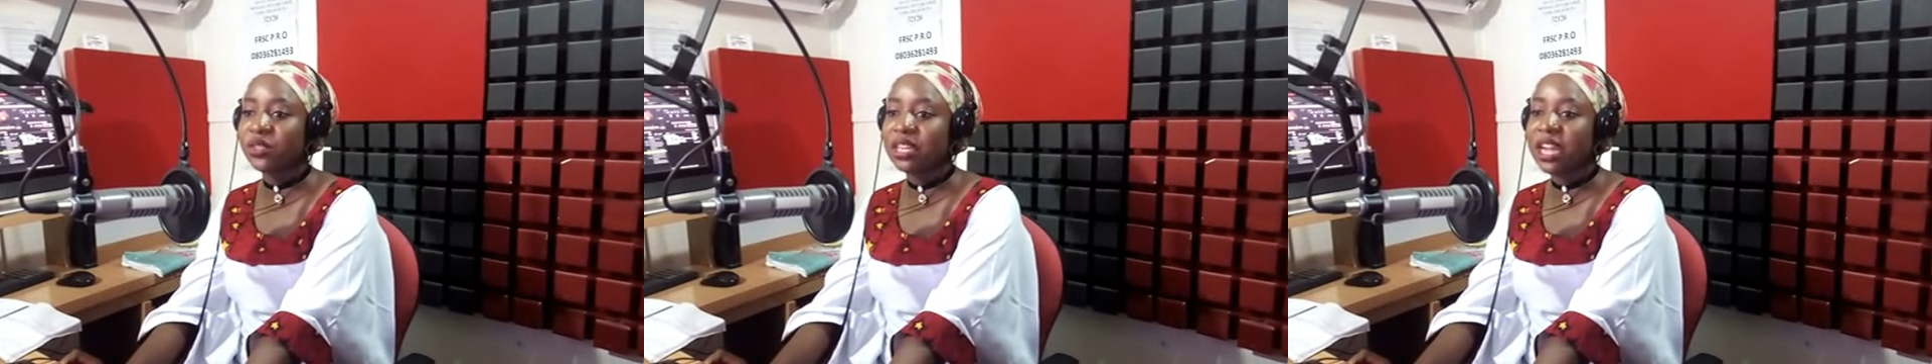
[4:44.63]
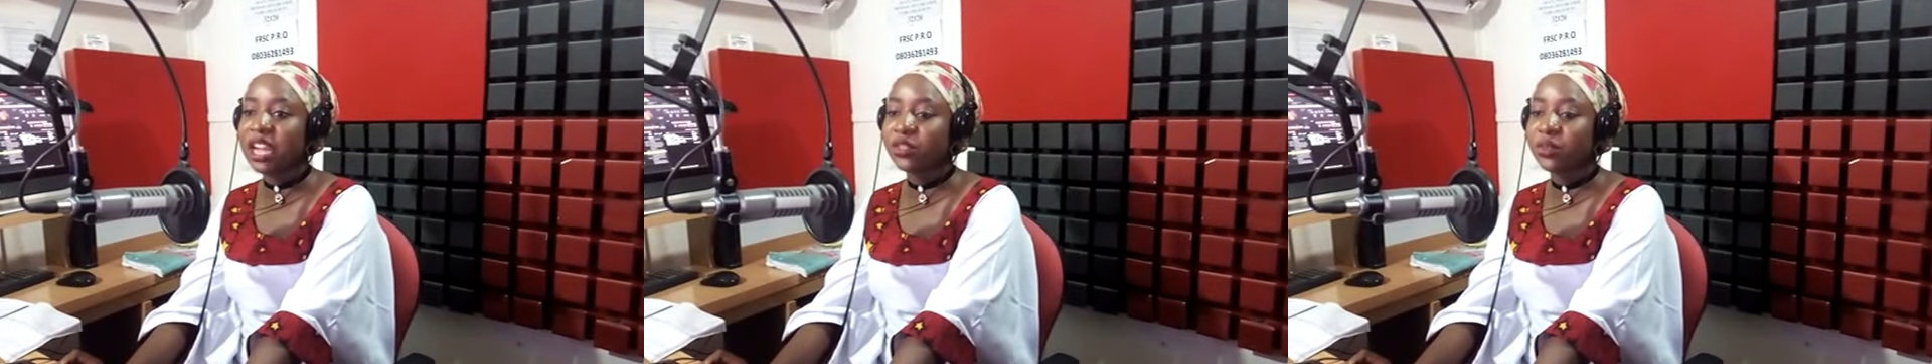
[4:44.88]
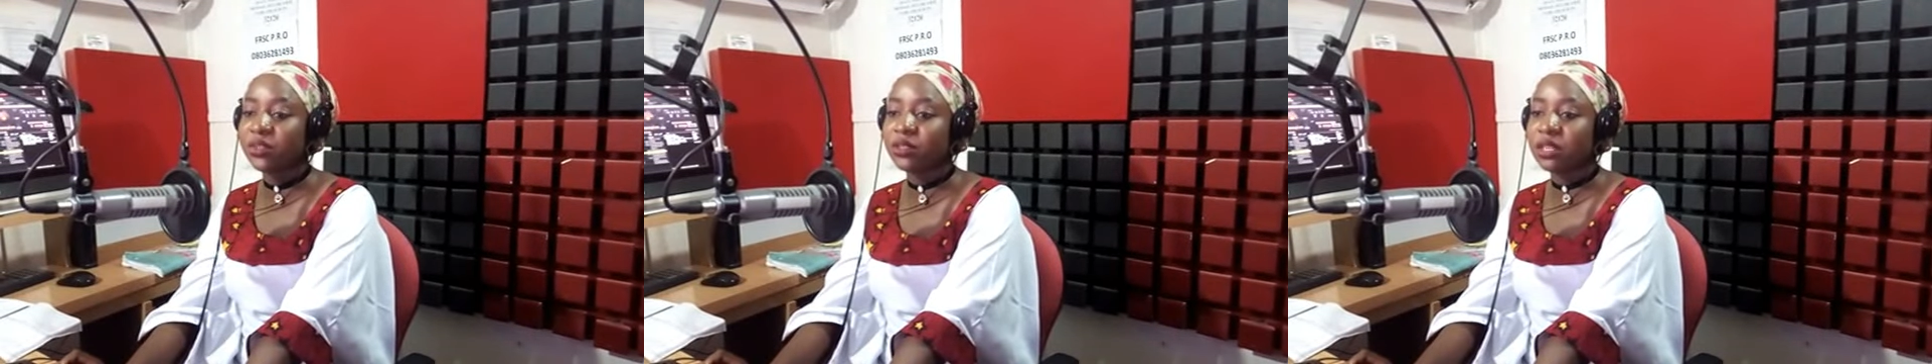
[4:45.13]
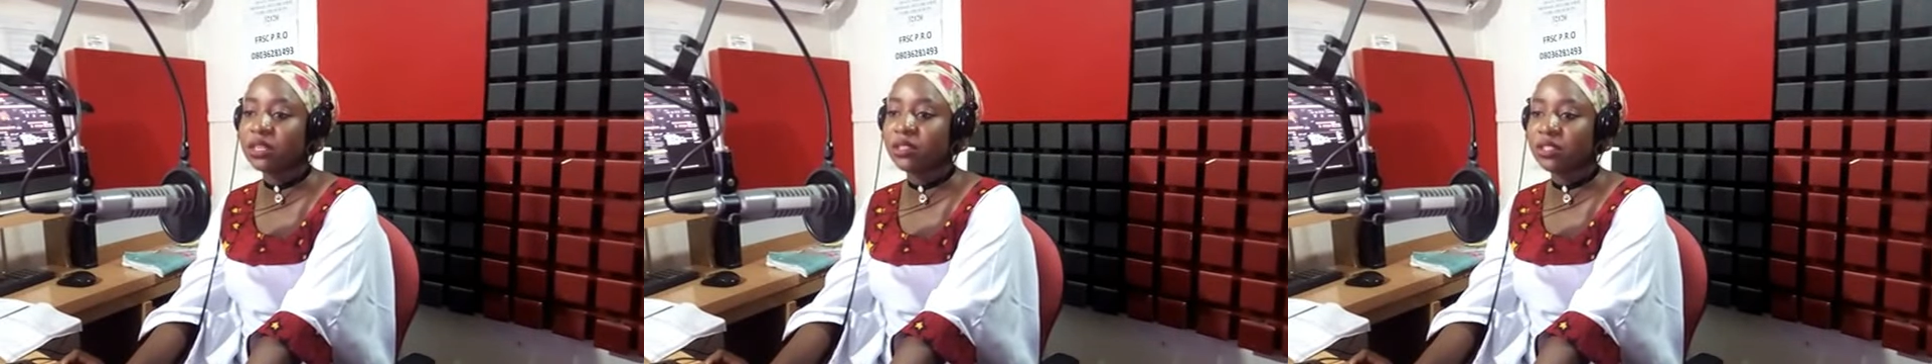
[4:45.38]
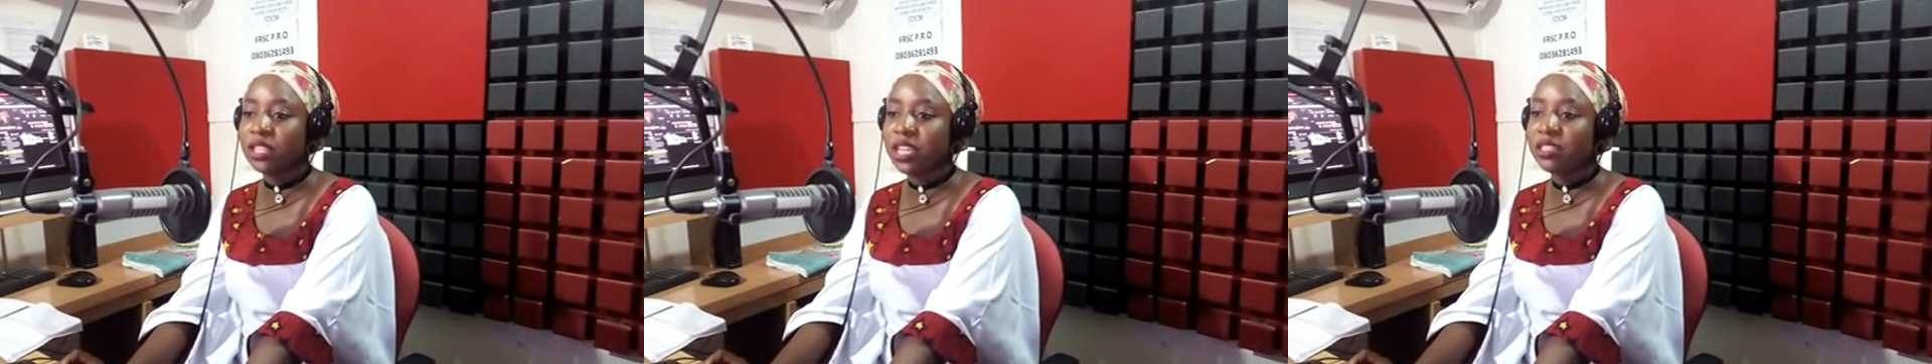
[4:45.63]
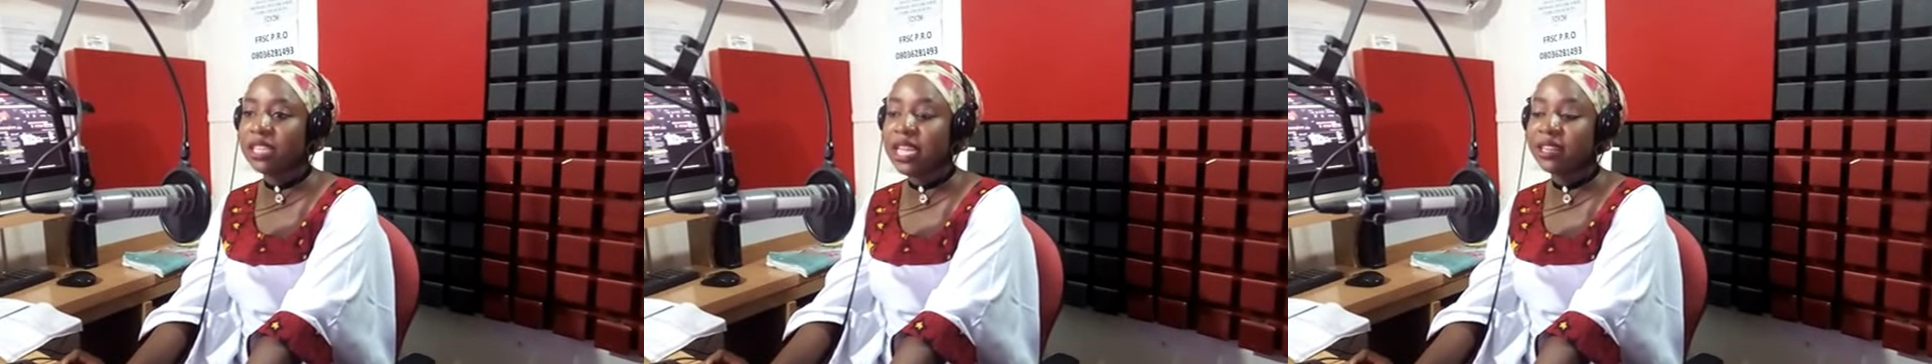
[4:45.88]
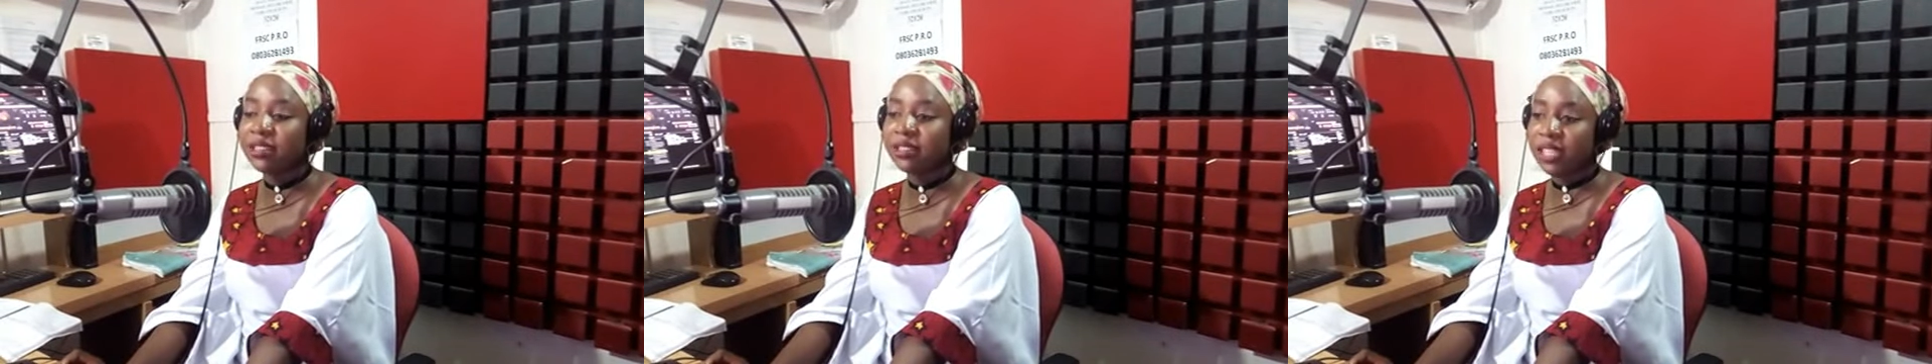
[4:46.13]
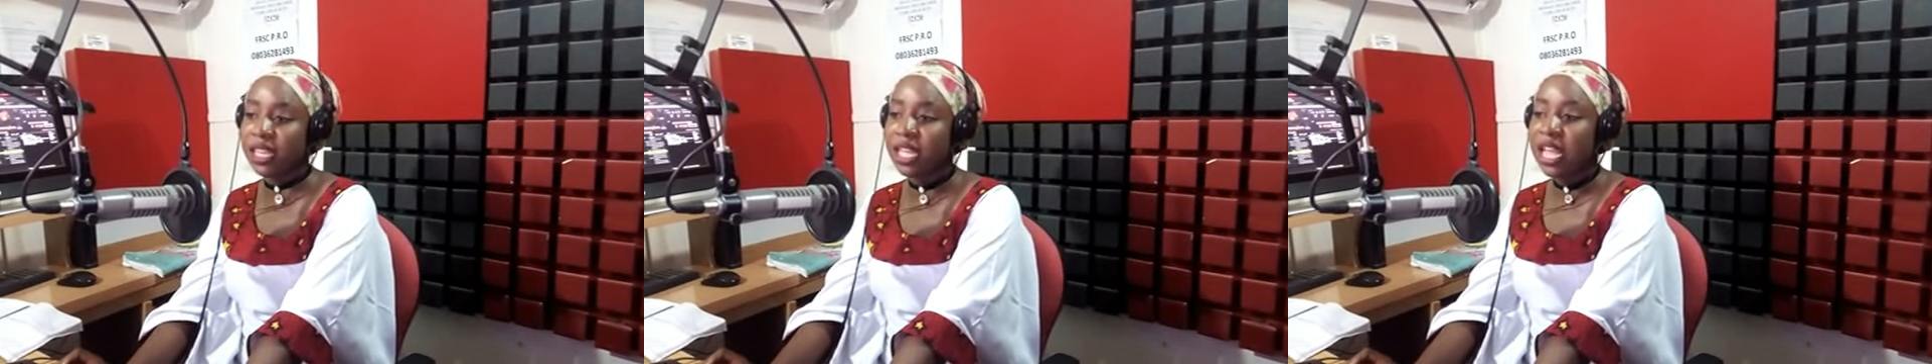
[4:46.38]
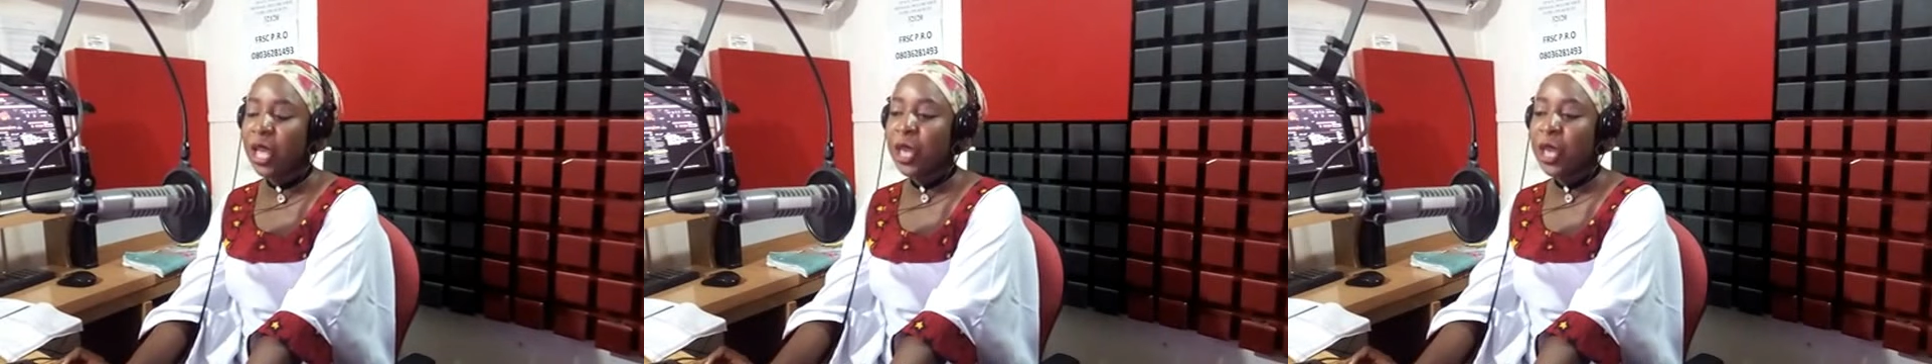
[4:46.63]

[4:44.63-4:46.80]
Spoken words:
the Nigerian Stock Exchange, NSE,